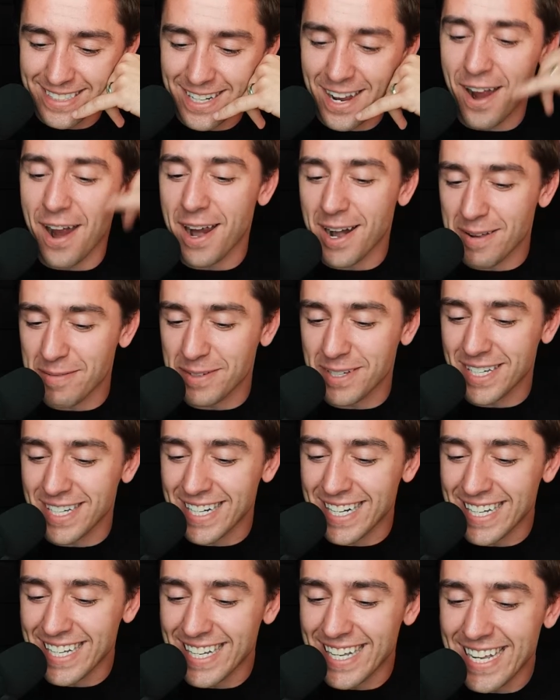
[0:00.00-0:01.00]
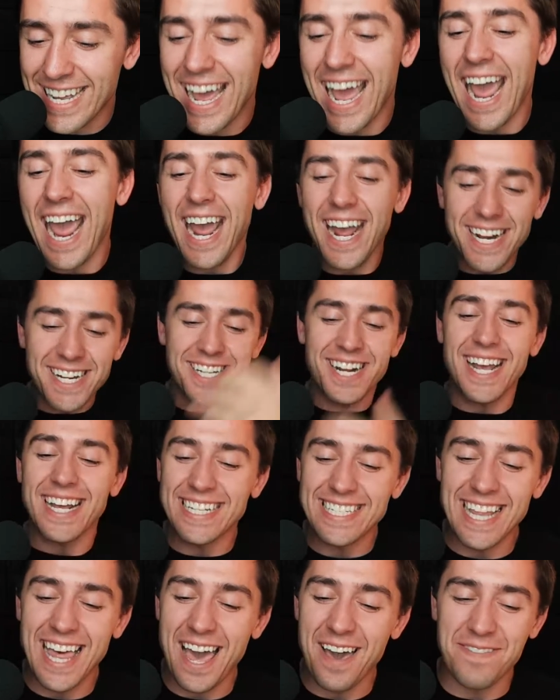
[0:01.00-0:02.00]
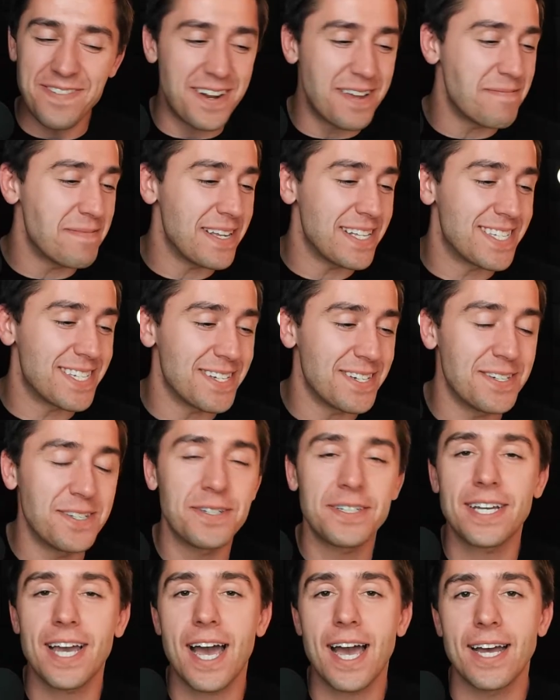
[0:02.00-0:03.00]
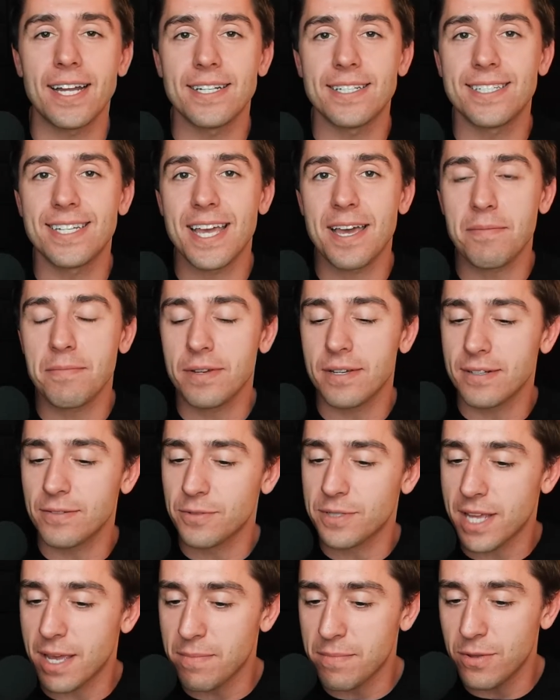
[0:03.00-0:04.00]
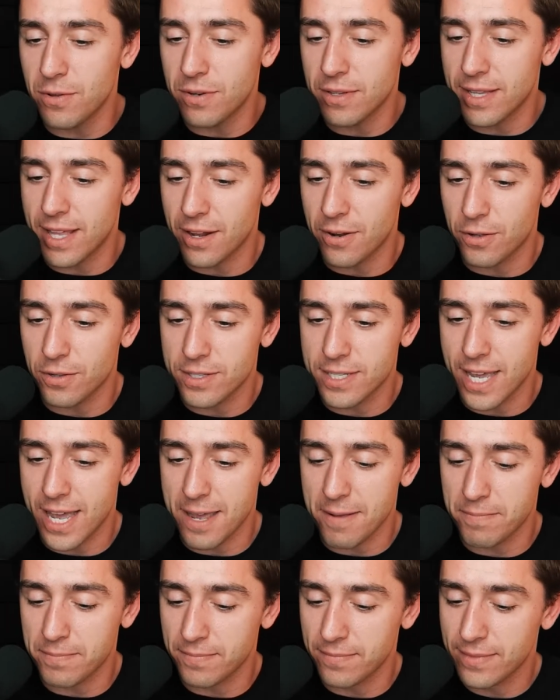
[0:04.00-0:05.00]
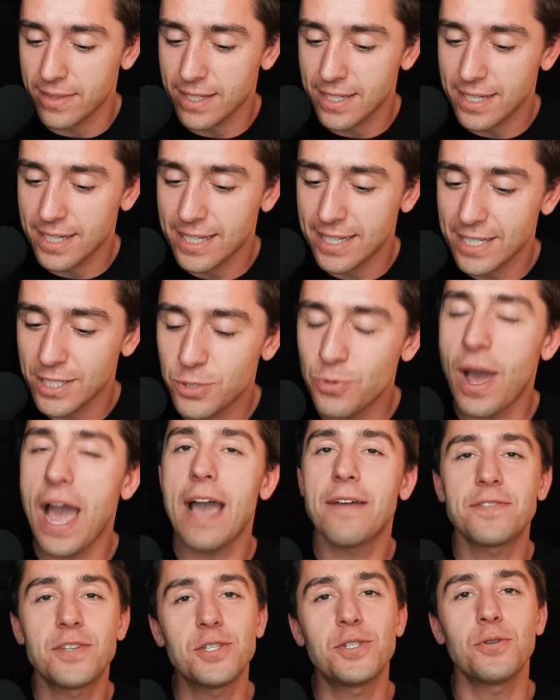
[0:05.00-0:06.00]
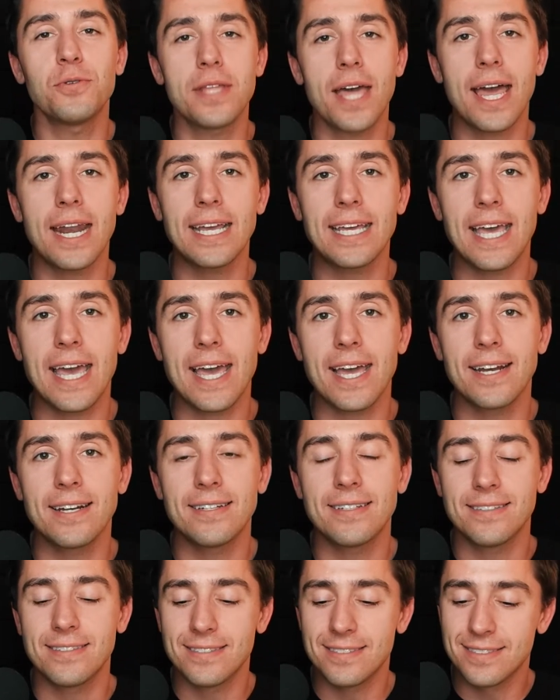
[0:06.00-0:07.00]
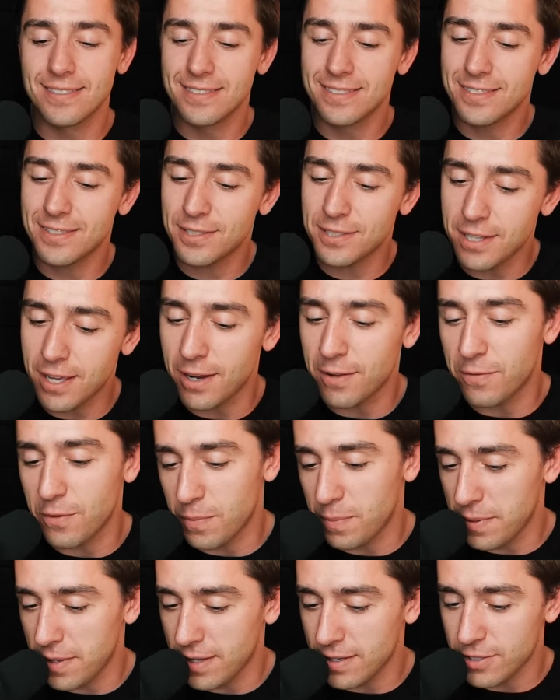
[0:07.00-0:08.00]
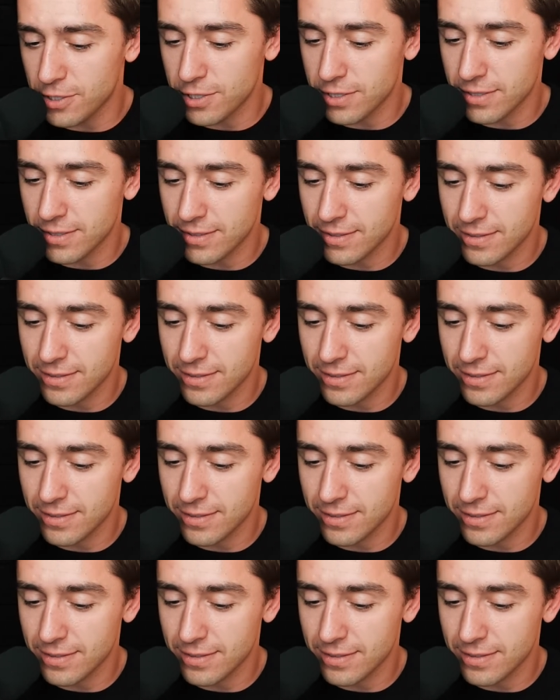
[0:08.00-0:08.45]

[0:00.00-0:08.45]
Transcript: All right, I'm good. AJ's laughing at me too. God damn it. Was I muted that whole time? Do I have to do that again? Son of a bitch.